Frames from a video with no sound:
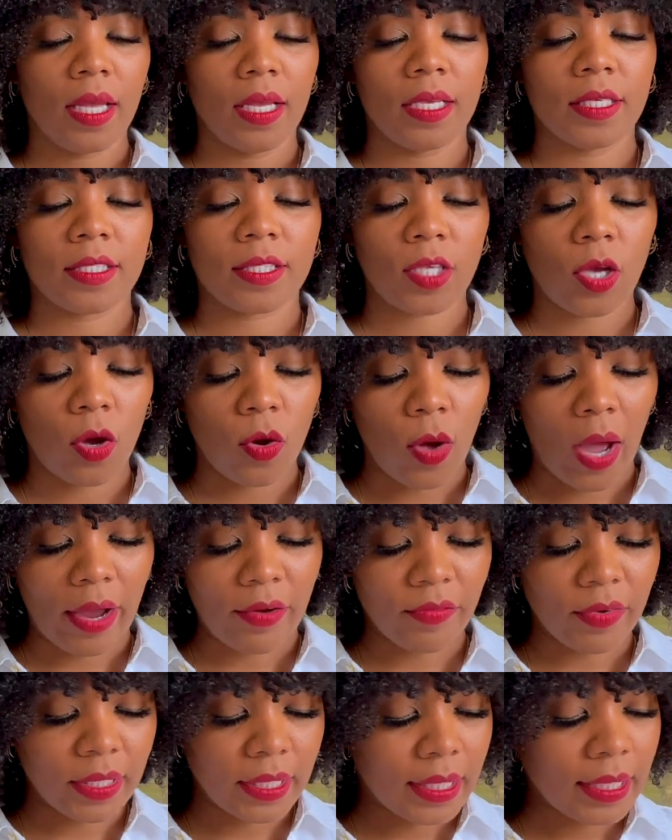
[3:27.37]
So I
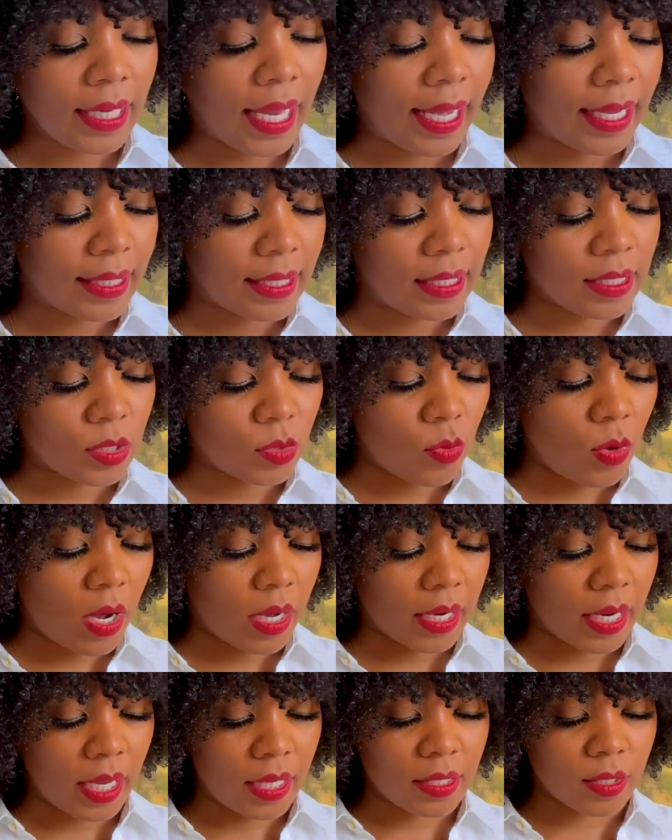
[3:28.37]
really like this
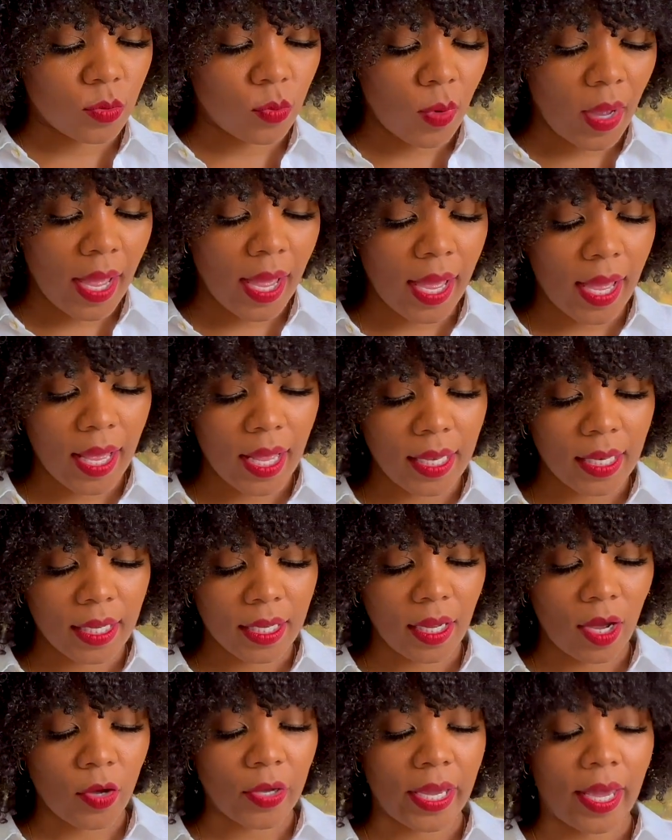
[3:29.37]
one as well.
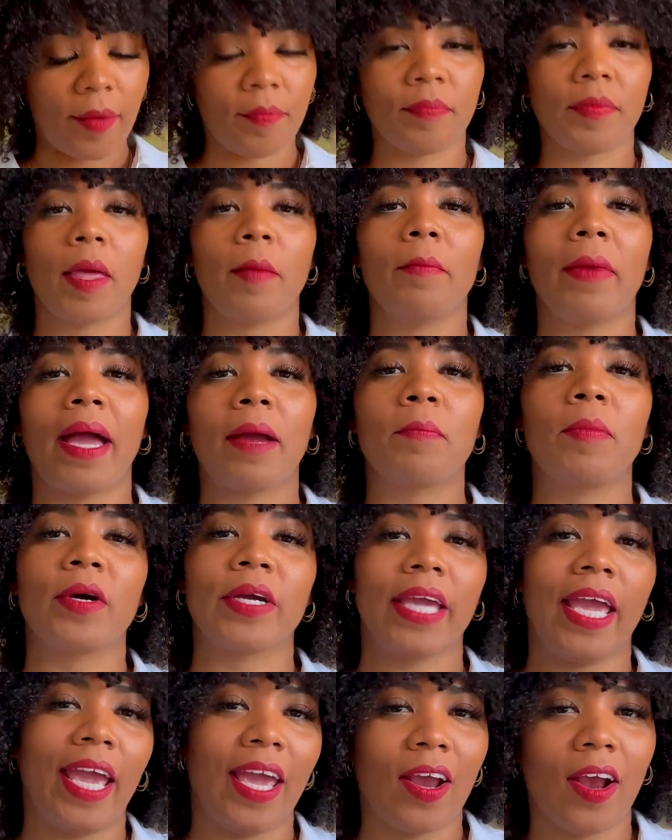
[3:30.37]
Oh yeah,
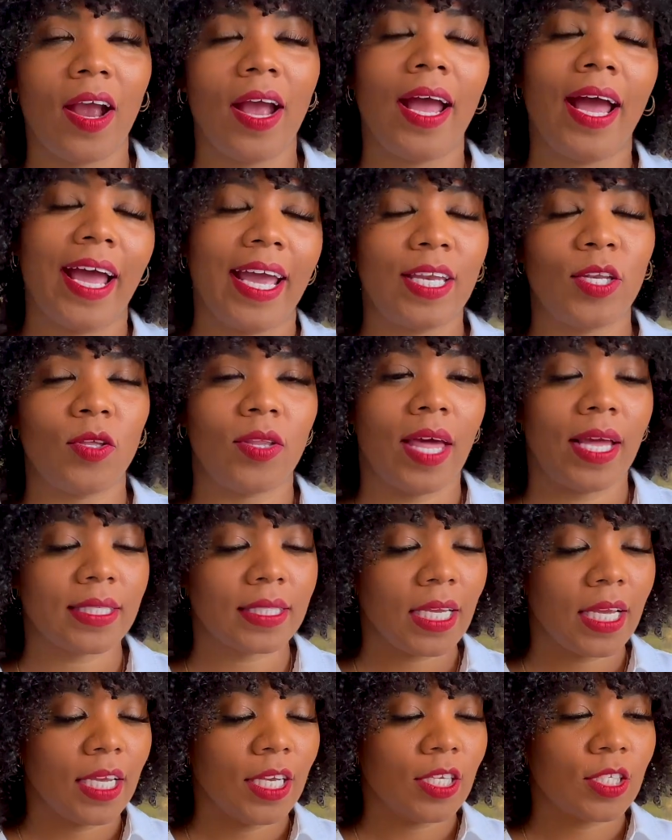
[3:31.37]
MacBook Air. I knew that.
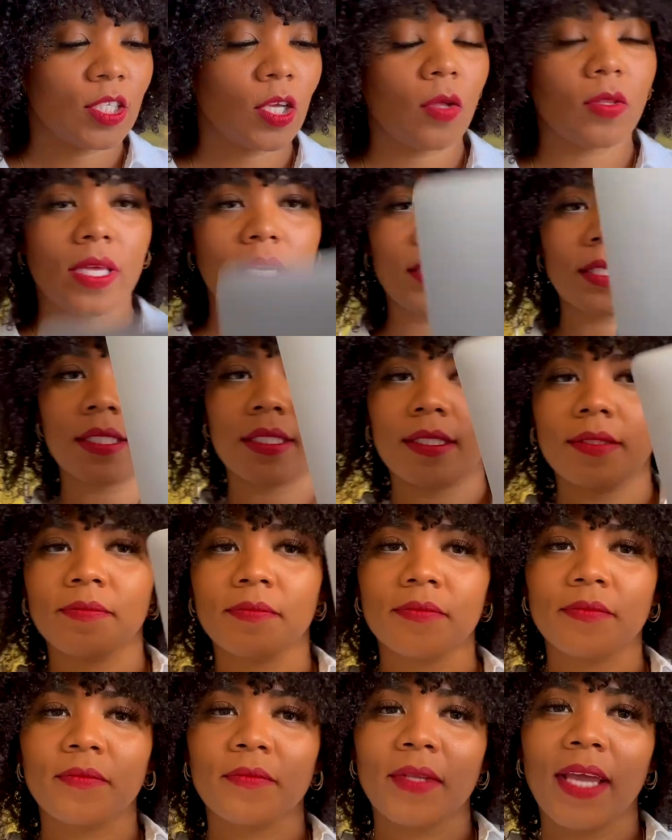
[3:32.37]
So this
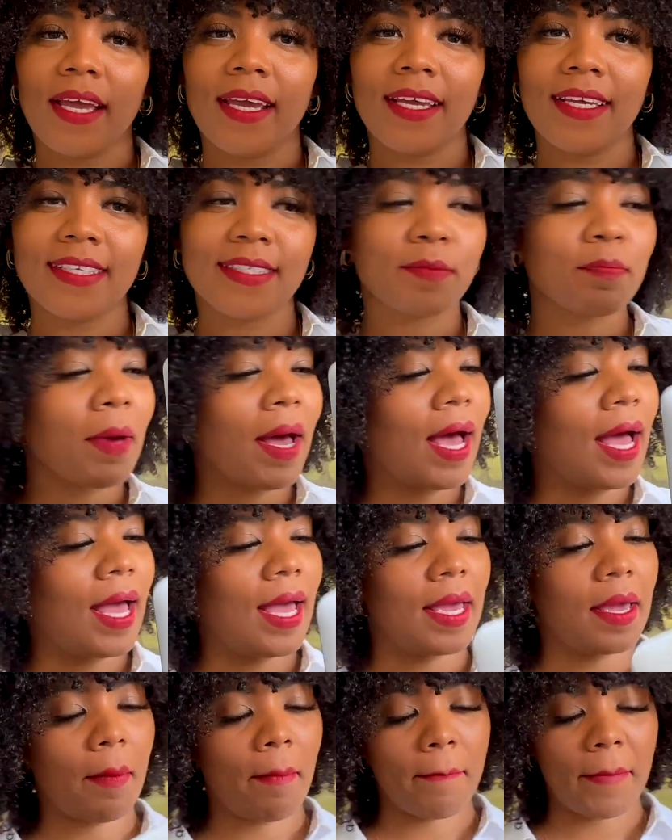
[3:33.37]
is
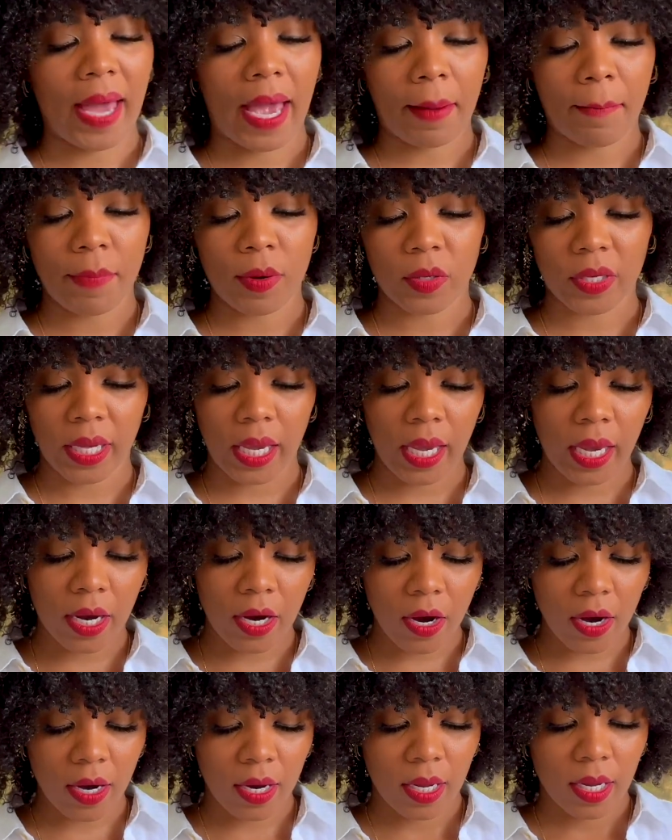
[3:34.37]
my MacBook
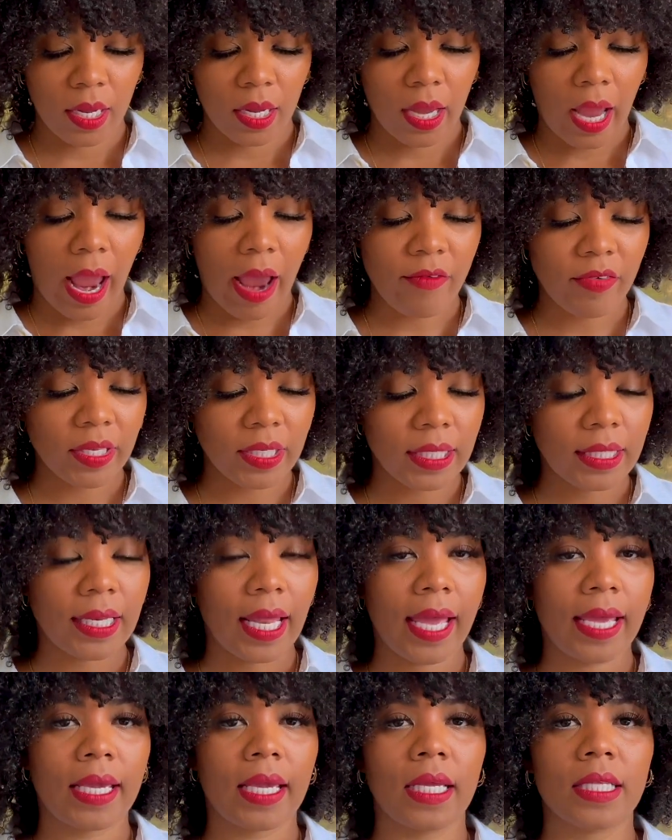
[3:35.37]
Air. I really
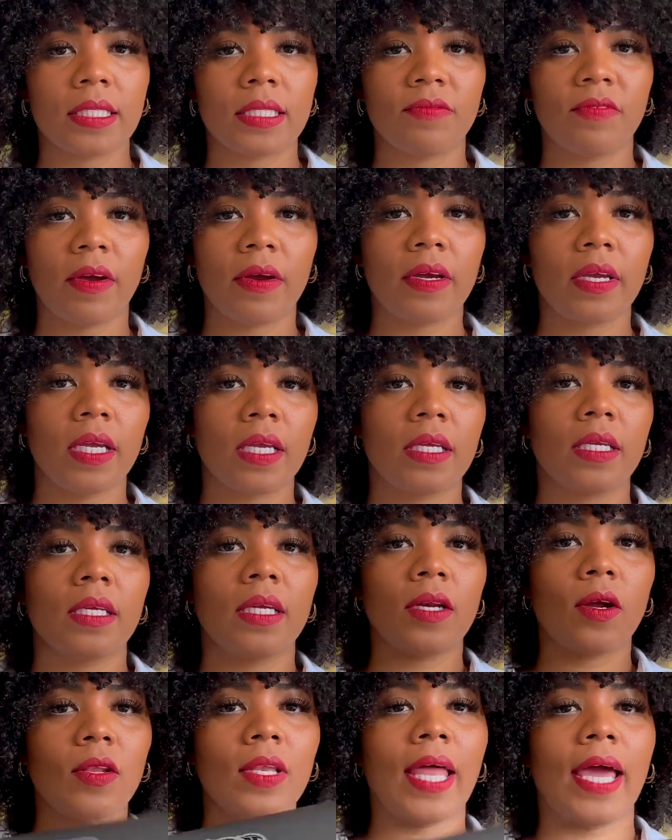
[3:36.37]
like it. It's very,
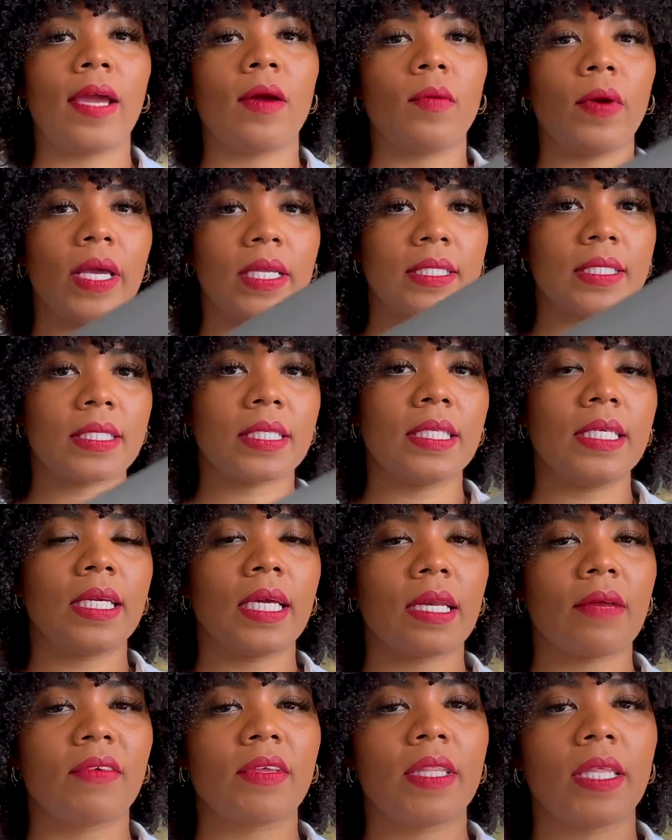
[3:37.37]
lightweight, sleek
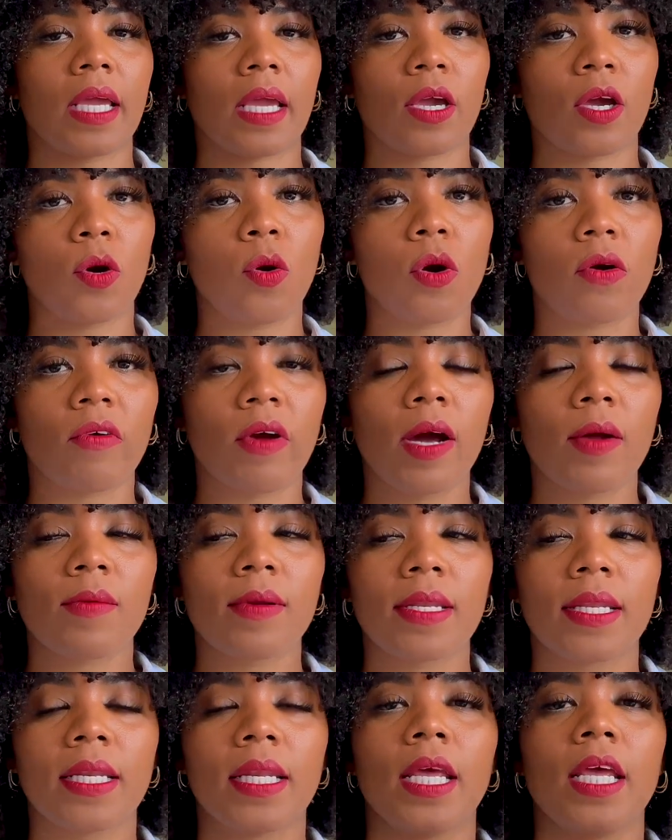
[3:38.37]
and everything. I could go around
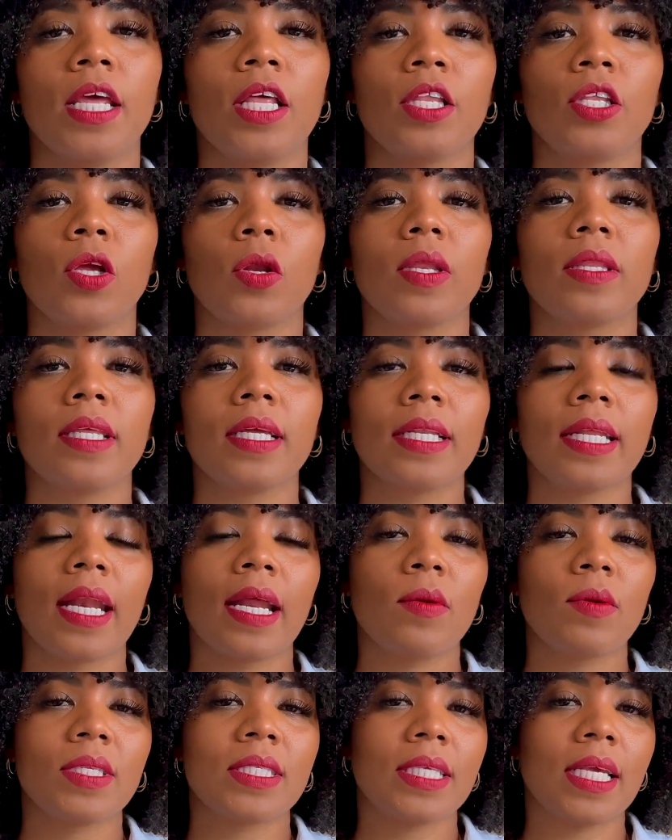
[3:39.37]
with it. The only thing that I
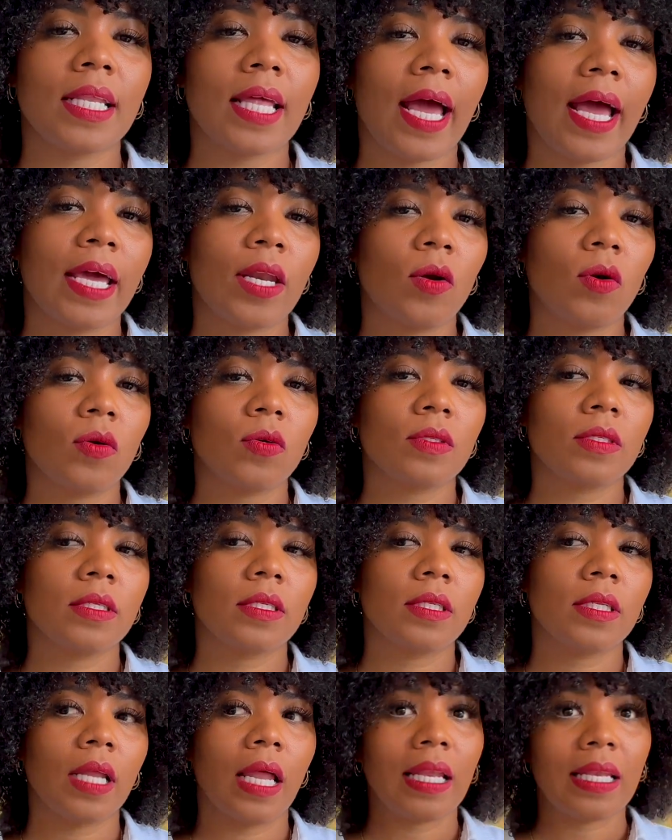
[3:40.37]
would say that I don't
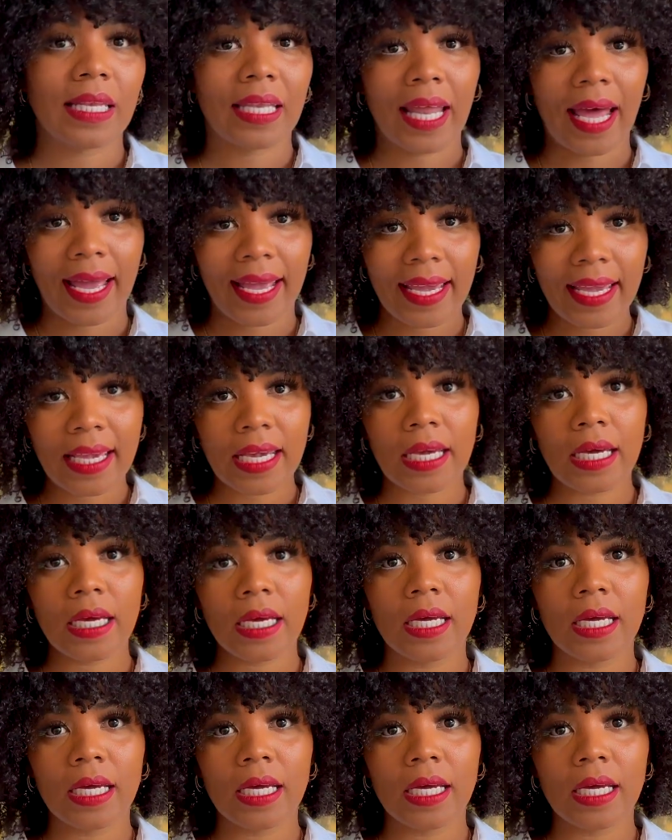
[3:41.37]
like,